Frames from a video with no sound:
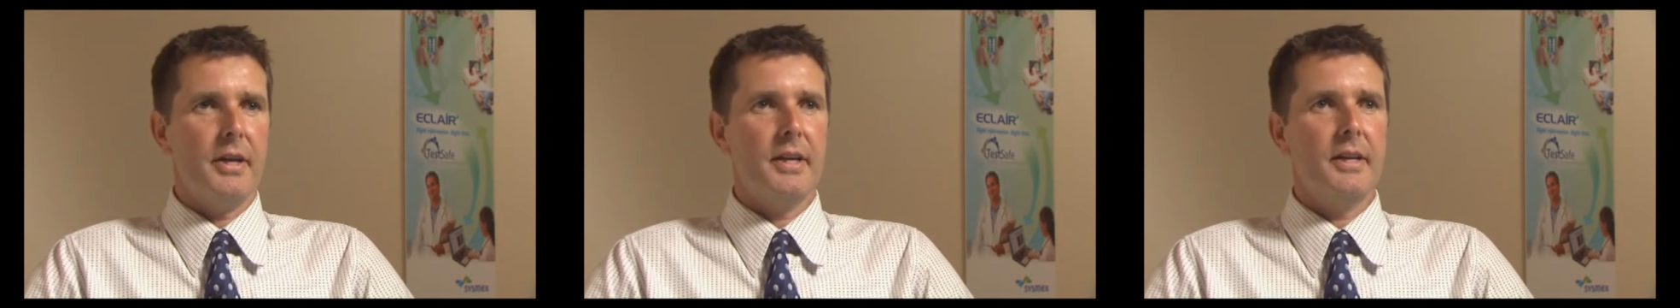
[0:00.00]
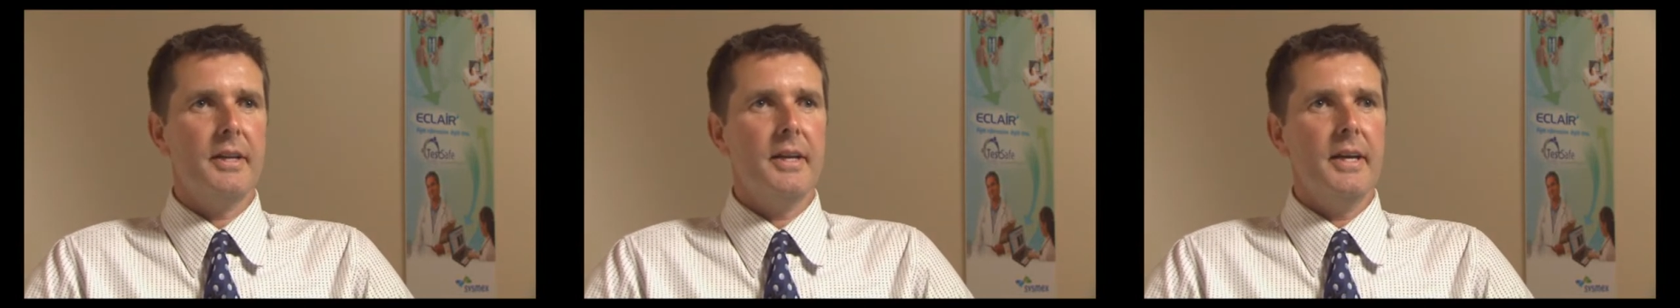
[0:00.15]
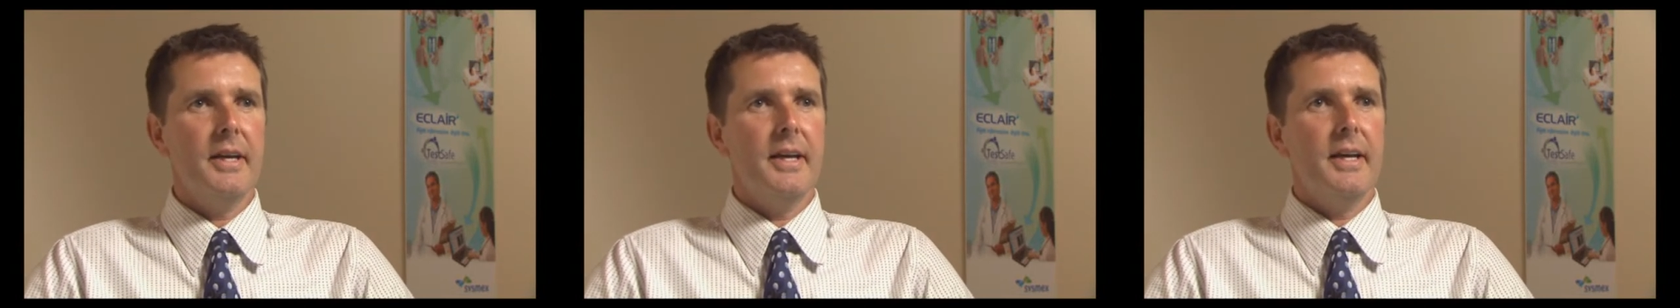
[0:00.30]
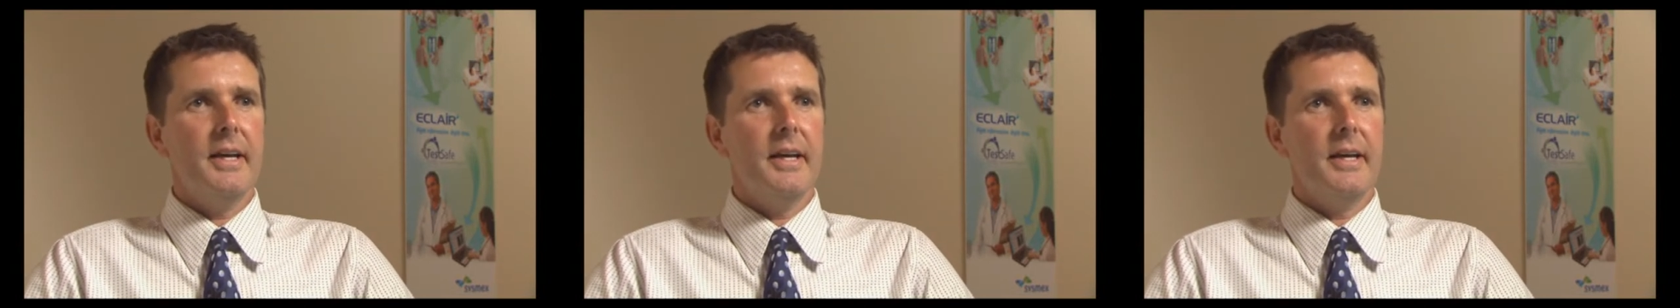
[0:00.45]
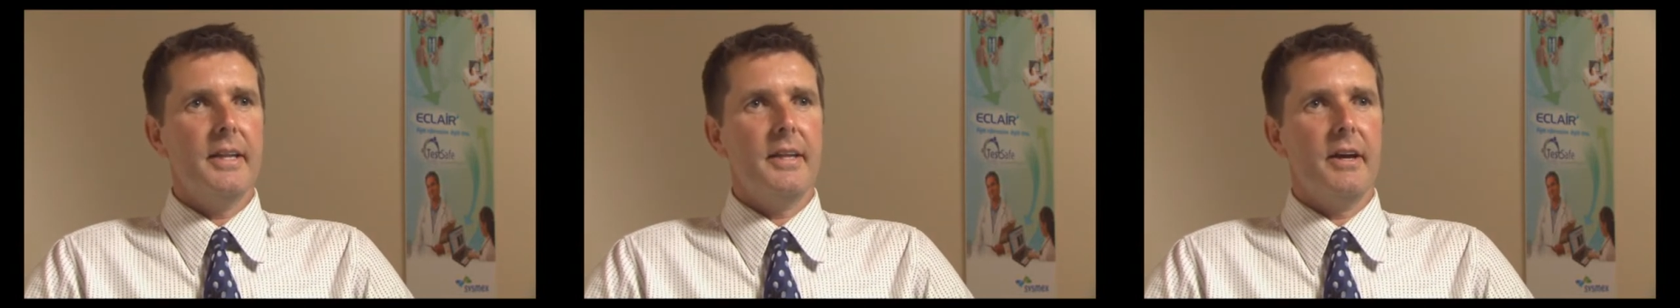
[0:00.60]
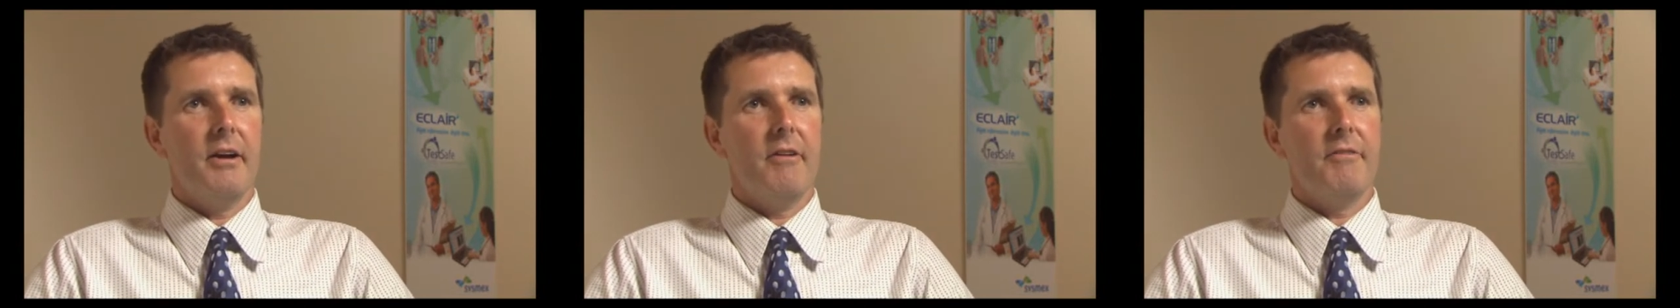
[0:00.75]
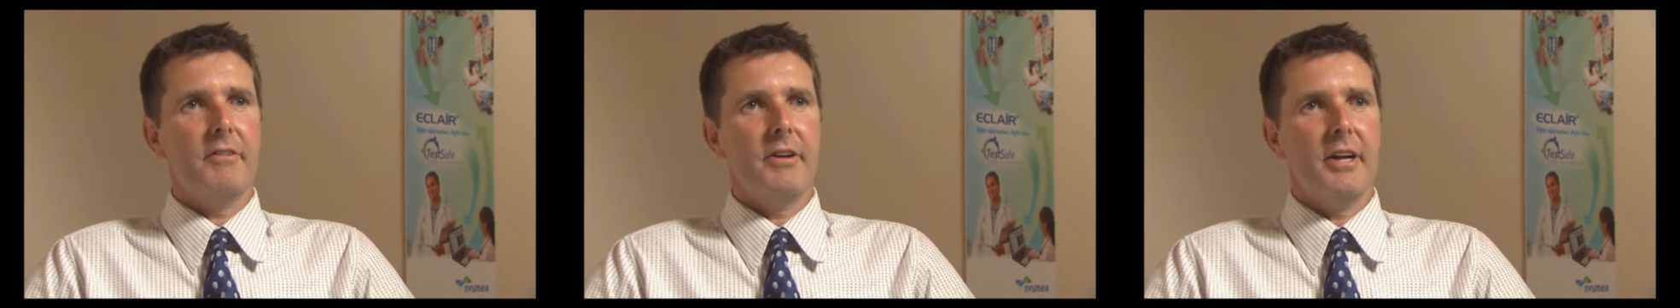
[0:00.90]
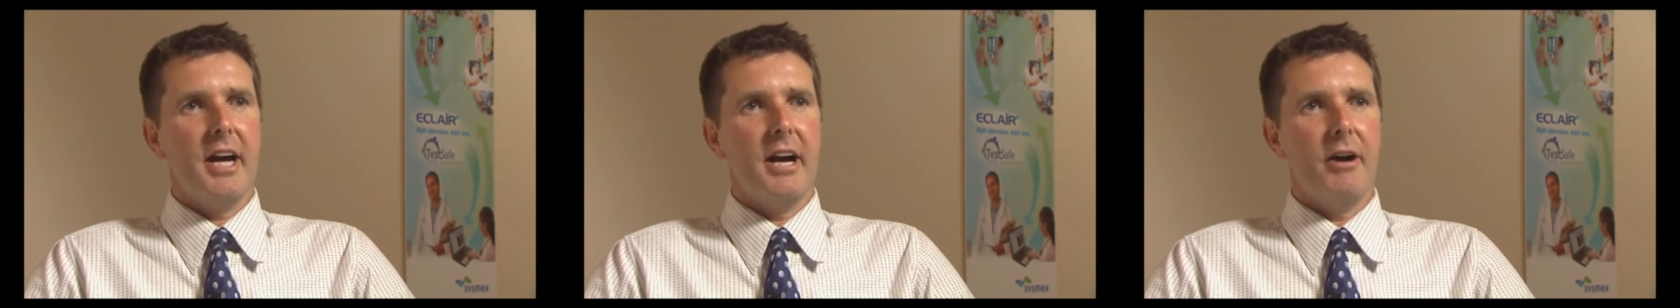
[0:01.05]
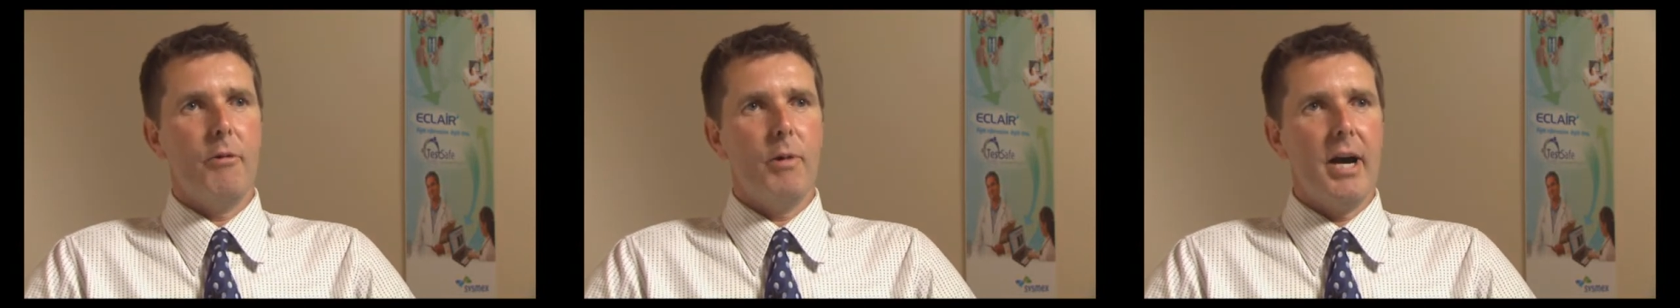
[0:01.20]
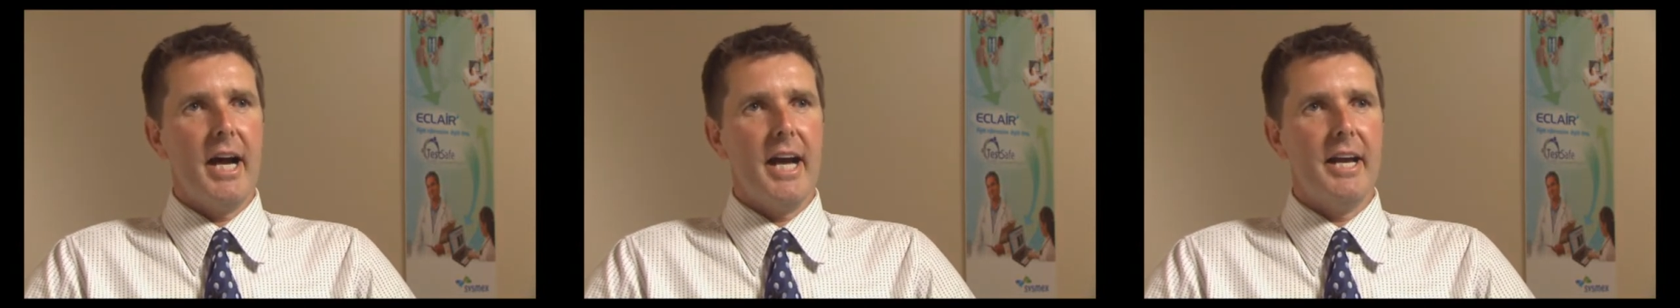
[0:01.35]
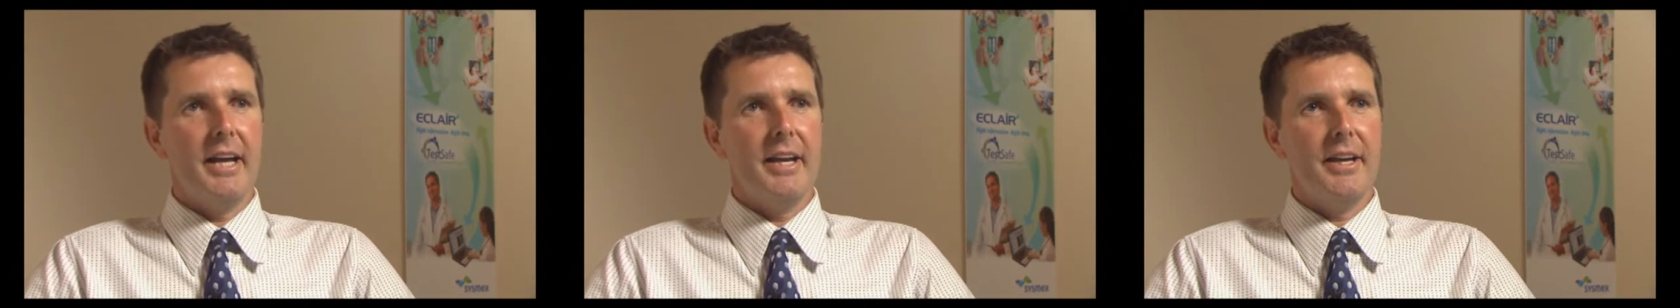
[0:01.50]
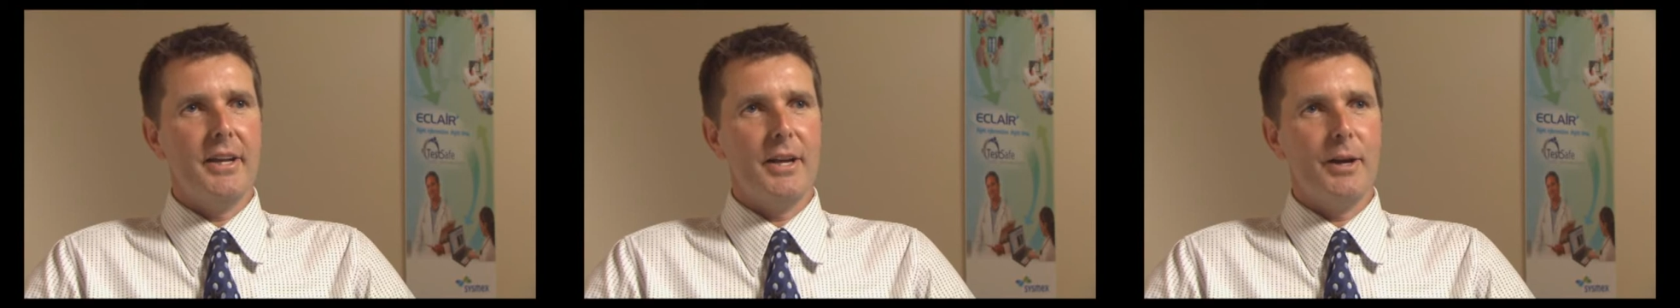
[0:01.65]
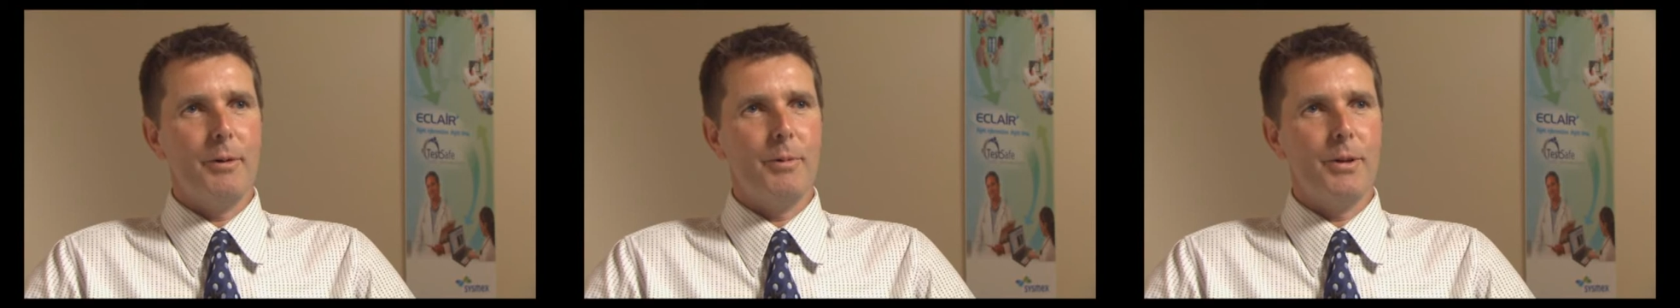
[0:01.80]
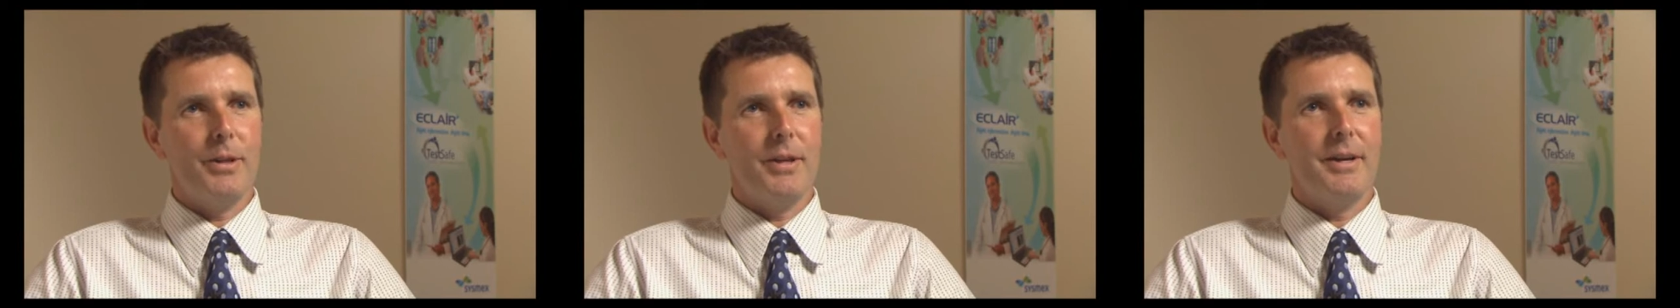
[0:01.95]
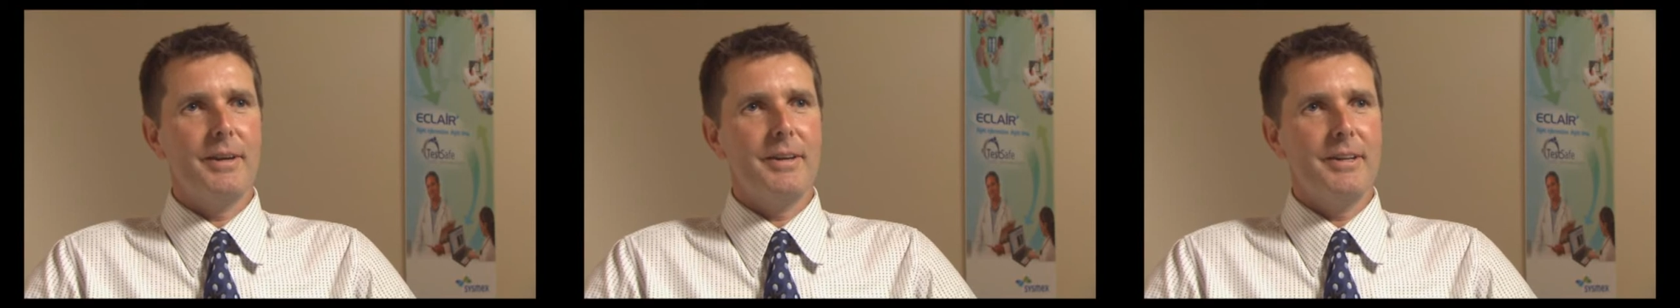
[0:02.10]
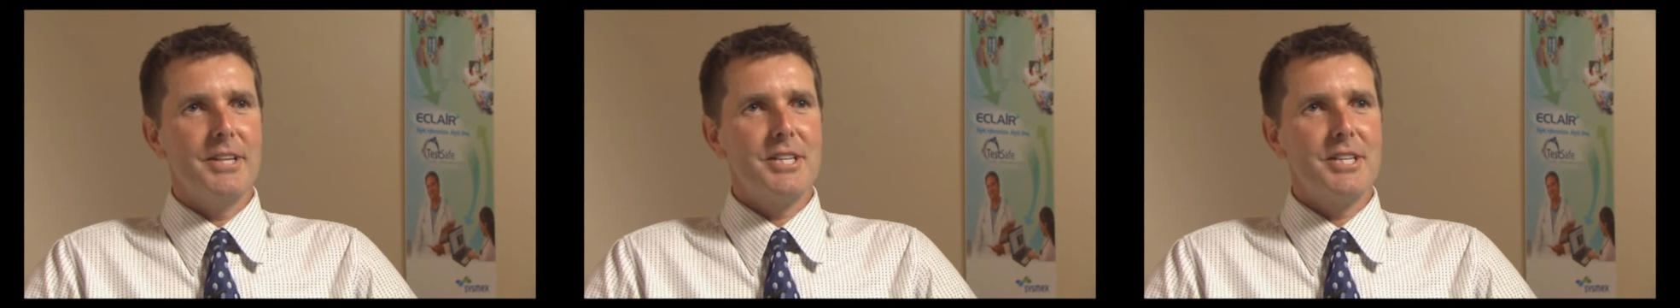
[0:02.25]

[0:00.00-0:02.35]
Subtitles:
And they often go away with a